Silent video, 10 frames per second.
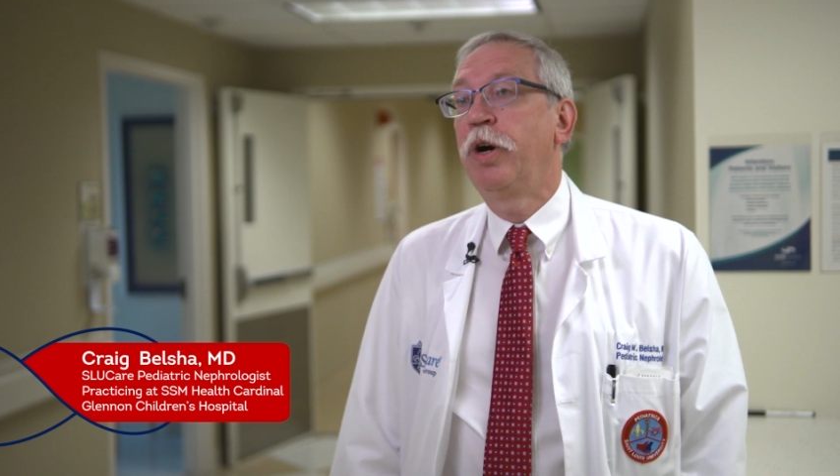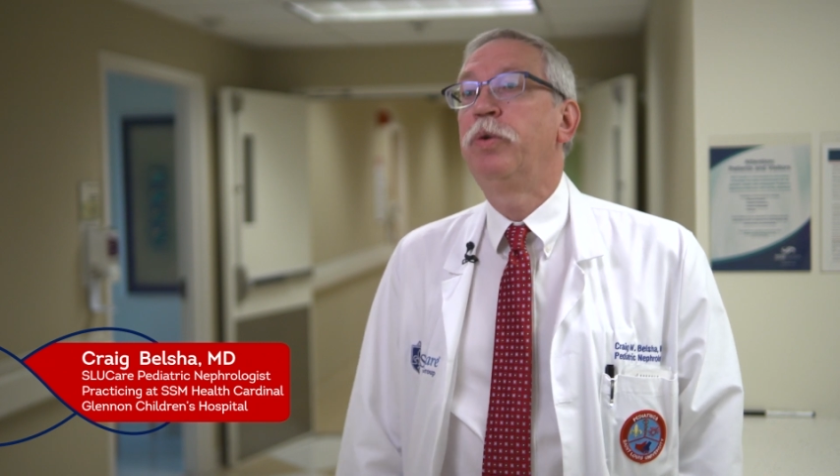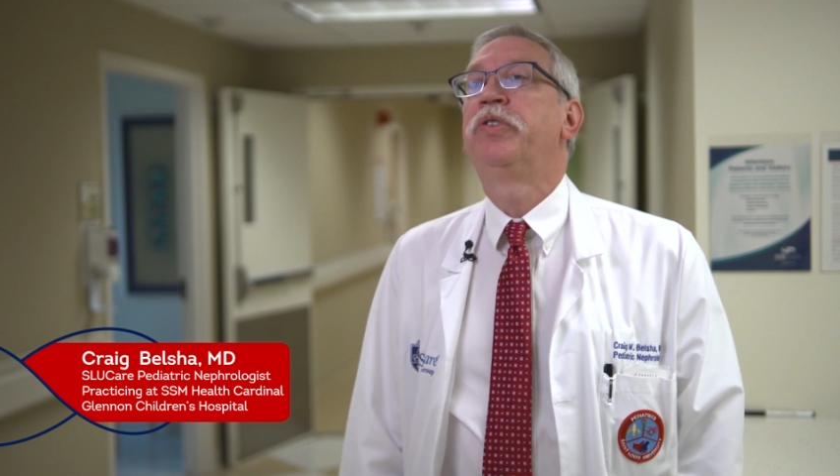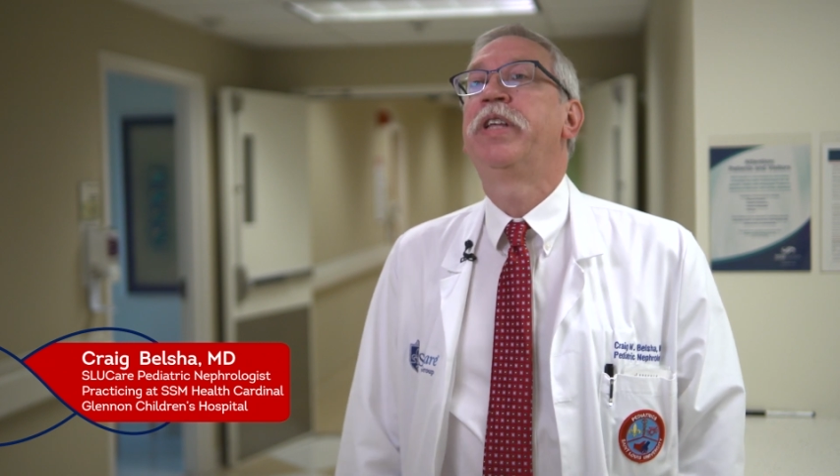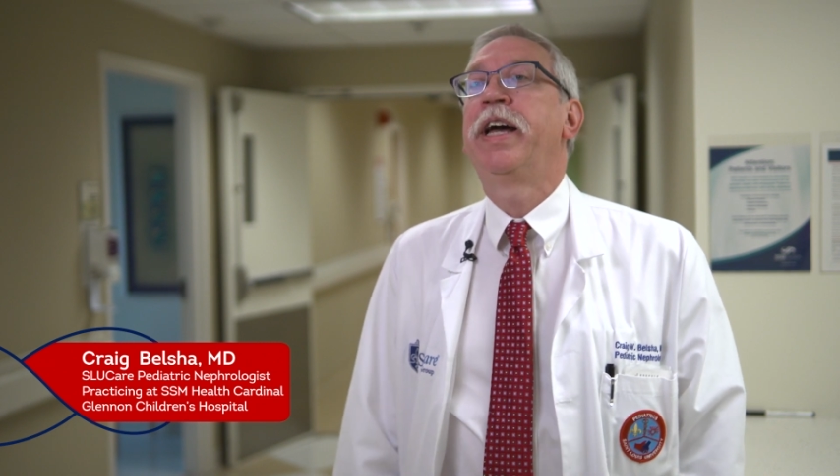
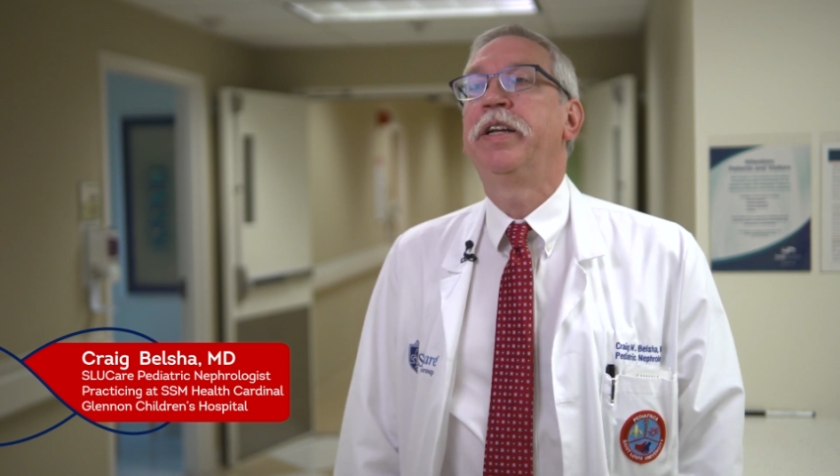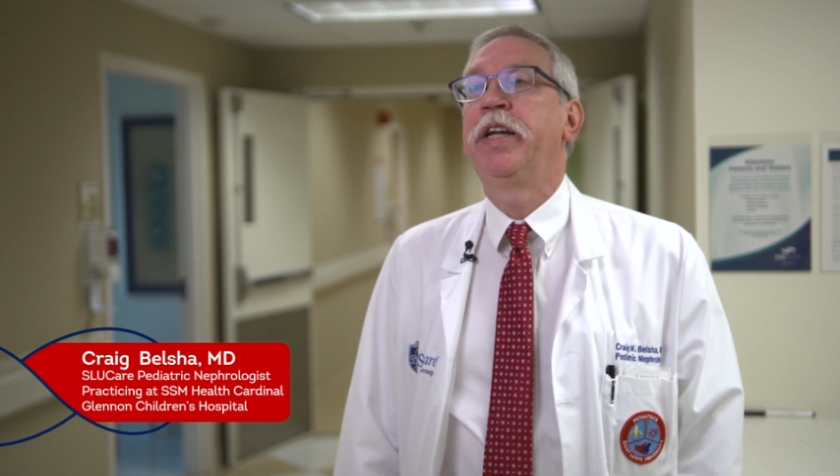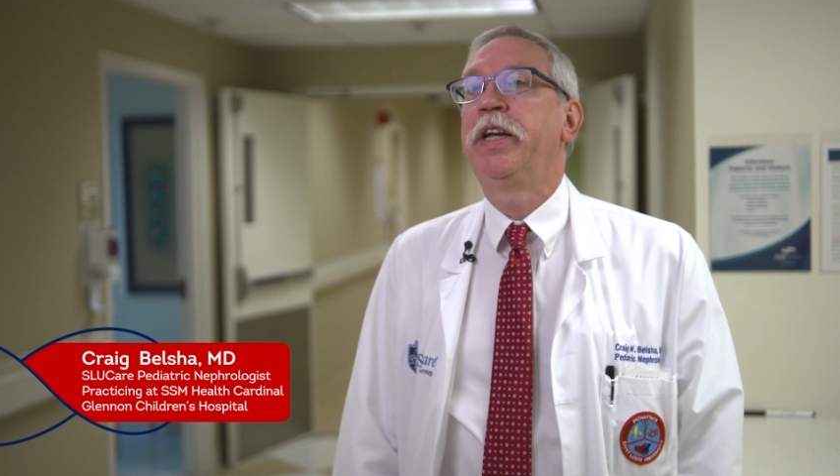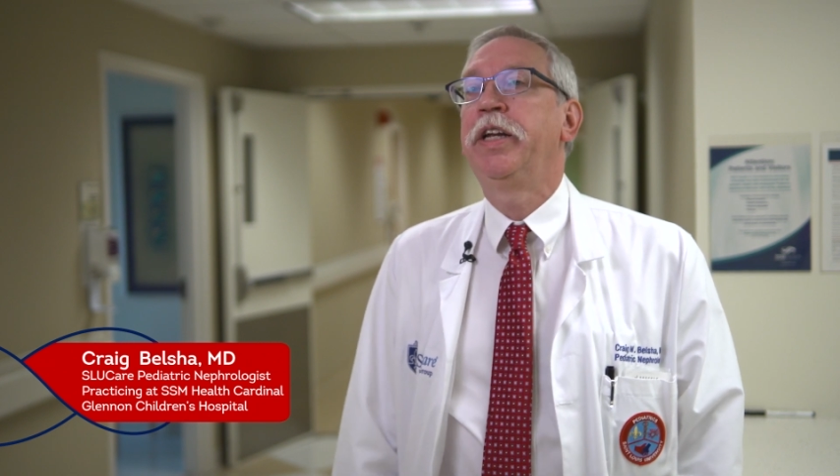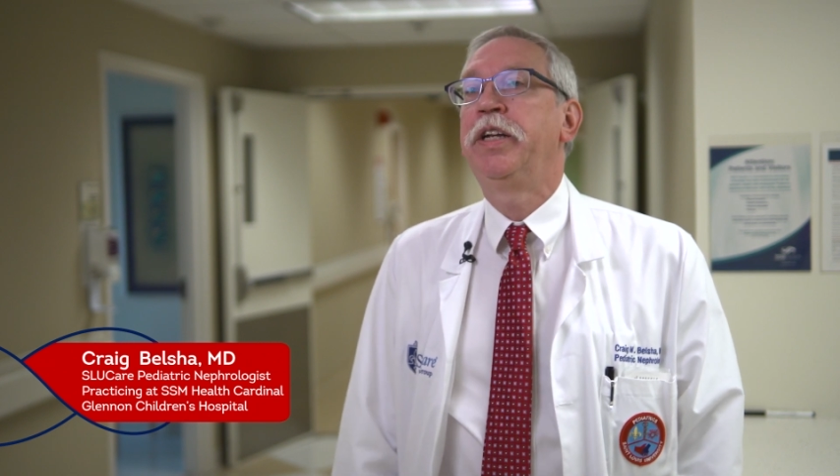those that
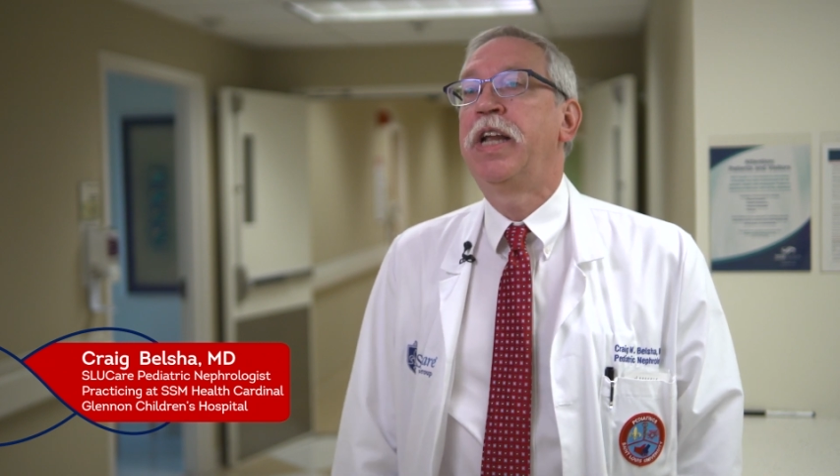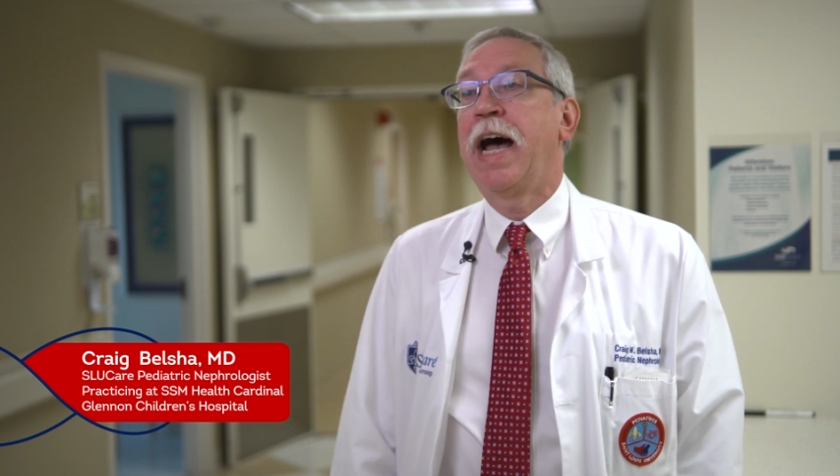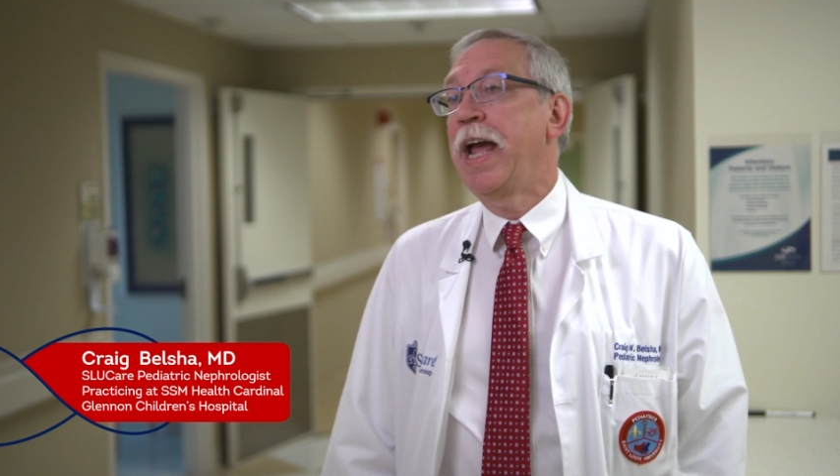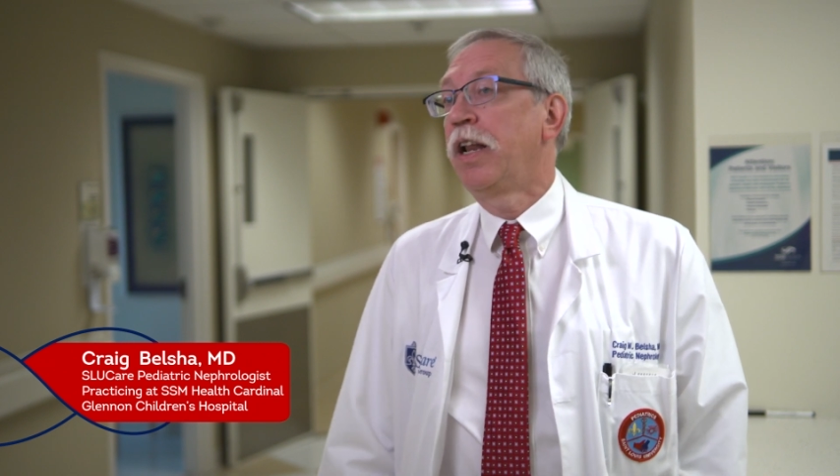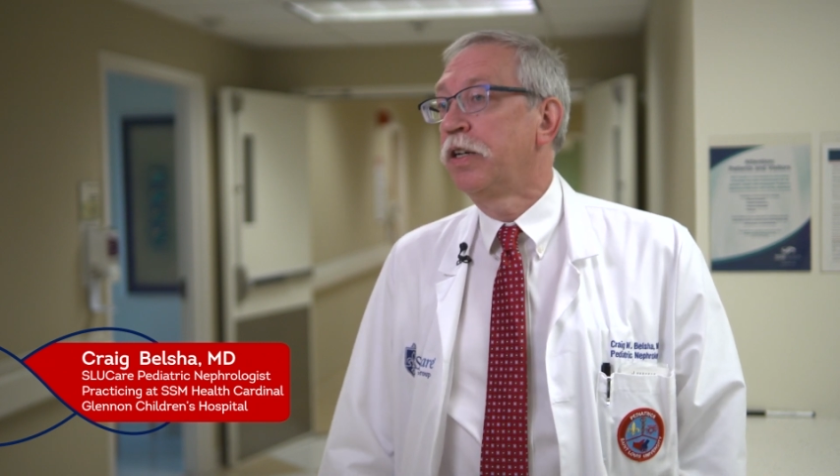need
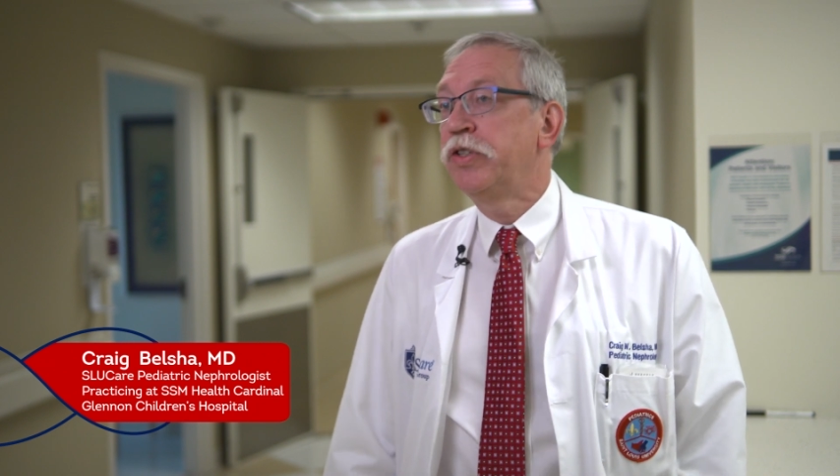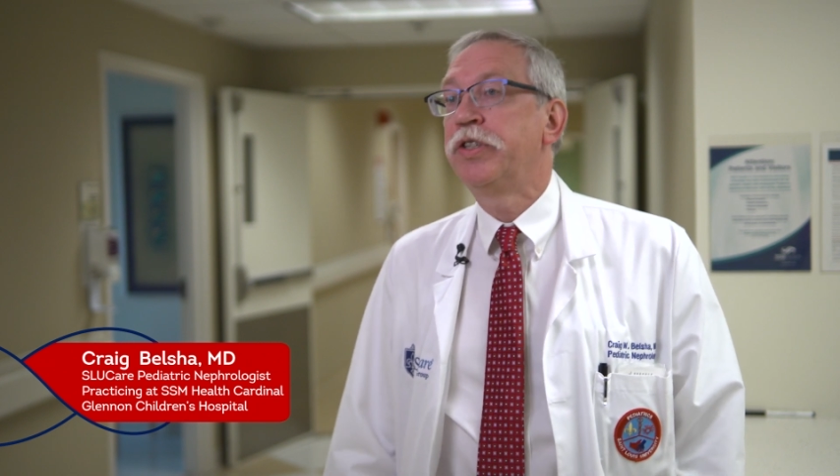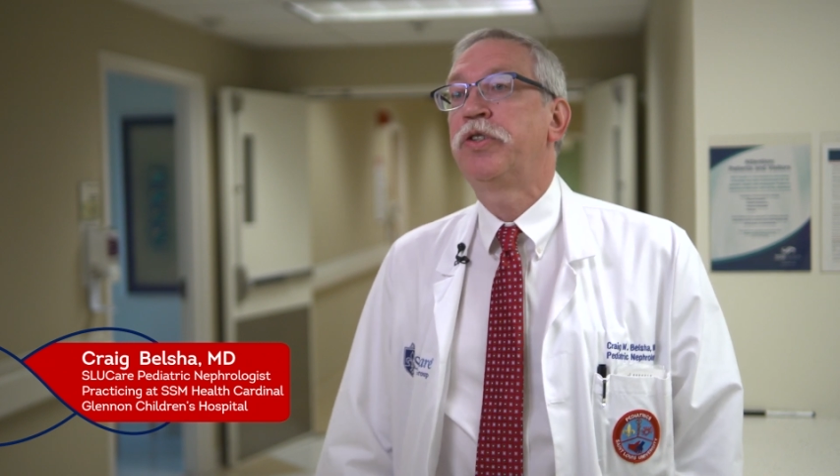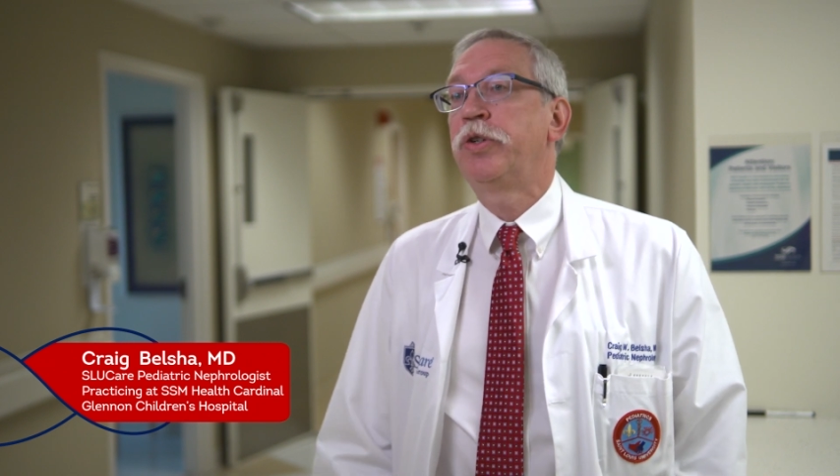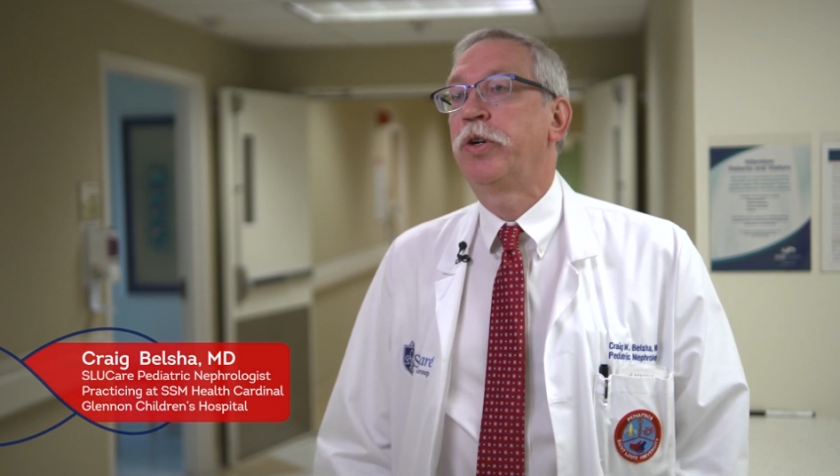
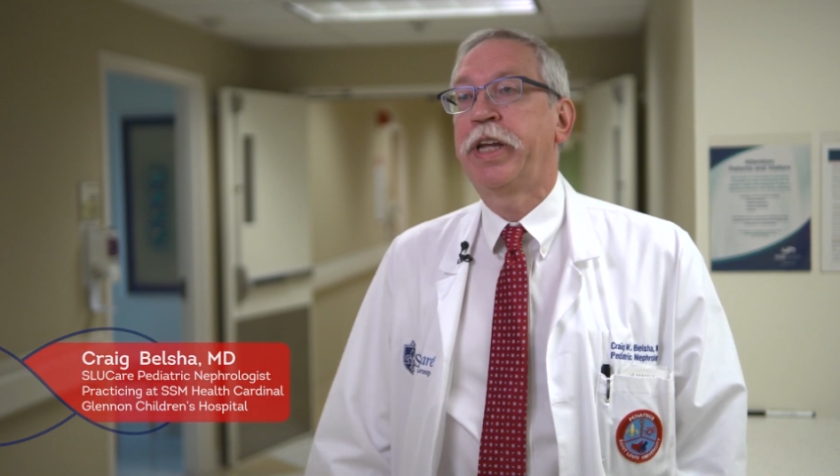dialysis or